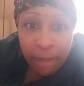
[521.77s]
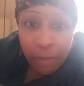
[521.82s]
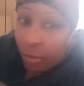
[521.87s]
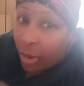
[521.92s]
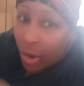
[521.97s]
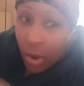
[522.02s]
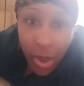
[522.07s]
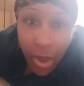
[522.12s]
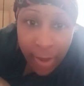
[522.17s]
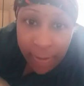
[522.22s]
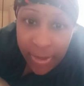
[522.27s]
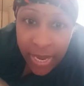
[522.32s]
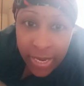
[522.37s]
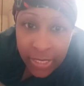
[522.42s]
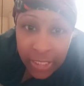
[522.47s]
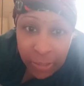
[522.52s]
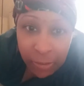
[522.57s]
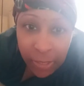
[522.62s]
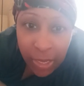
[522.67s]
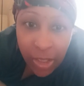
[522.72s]
We're going to be
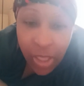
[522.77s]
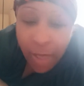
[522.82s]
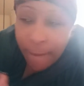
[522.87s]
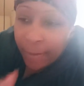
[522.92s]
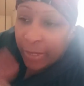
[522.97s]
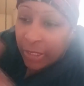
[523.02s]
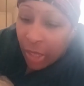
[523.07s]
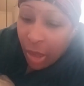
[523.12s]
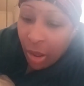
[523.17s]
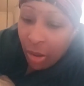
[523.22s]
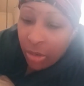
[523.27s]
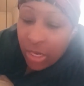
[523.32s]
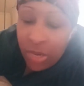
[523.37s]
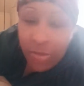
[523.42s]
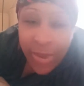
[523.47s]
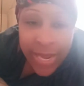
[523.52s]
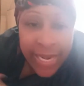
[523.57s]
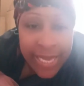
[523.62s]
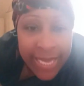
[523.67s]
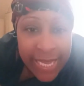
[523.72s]
in a but the
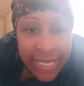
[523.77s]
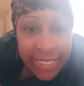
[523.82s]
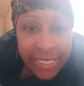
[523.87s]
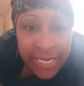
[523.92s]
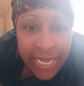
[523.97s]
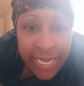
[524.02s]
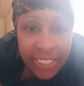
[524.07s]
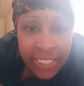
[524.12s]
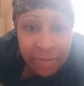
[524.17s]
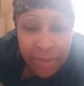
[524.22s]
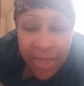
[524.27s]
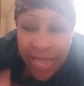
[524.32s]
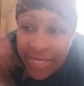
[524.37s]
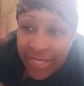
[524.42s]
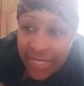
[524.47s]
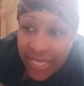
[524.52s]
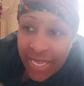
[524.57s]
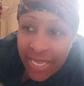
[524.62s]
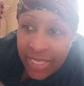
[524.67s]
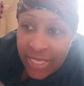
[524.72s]
only way to get to that
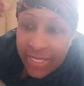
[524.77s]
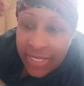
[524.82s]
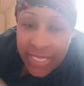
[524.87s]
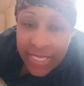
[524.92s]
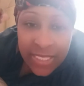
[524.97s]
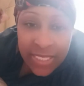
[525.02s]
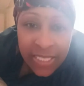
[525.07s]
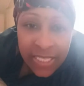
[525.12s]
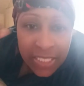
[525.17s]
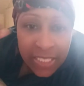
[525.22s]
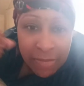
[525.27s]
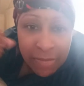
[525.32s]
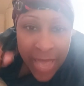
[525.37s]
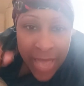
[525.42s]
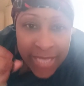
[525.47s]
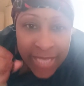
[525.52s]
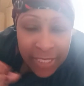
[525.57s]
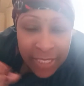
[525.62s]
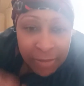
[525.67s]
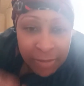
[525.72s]
space is this system
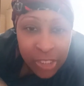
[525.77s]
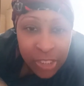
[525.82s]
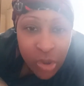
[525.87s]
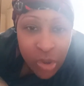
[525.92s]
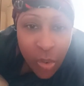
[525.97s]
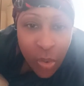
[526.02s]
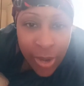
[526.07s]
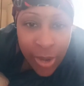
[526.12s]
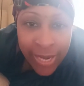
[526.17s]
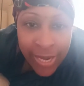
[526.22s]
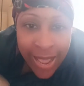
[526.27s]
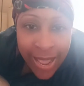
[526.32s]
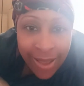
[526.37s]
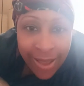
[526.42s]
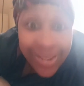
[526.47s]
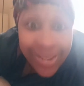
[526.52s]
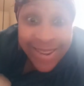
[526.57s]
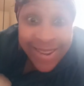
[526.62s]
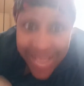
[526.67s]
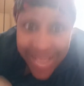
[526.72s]
has to be torn
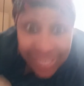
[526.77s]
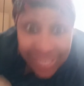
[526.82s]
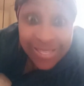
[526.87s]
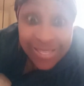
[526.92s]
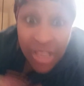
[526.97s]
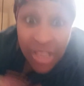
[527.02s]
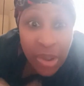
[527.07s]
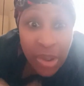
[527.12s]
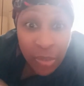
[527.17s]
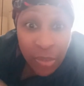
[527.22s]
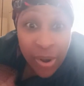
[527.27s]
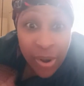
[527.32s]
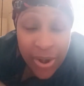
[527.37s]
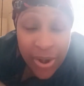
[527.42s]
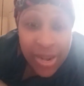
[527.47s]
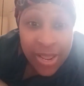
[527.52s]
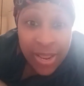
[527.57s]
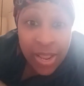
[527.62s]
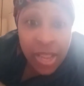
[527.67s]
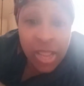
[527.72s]
down, and we're
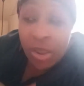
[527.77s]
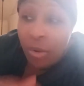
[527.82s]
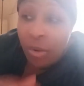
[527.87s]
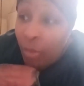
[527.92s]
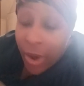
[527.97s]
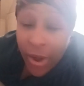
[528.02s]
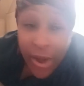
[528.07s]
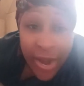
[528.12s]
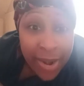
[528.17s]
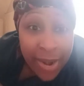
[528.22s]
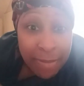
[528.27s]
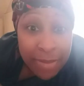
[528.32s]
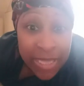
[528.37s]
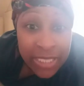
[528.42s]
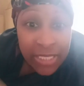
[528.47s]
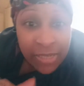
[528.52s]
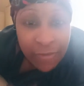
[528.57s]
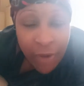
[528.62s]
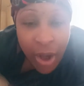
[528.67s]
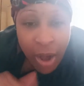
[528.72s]
in the
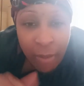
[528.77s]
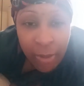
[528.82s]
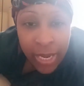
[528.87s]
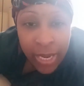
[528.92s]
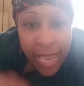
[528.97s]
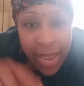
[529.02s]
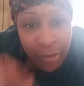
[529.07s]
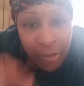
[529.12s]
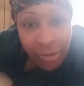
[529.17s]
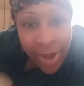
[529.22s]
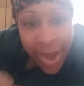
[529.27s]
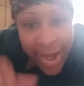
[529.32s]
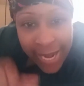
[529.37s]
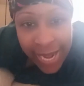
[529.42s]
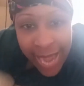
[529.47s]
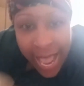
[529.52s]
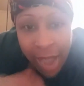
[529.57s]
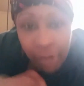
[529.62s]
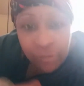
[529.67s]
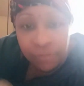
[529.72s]
midst of Armageddon
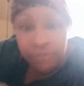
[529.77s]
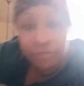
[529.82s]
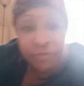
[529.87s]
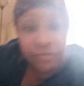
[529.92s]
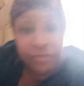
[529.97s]
right now.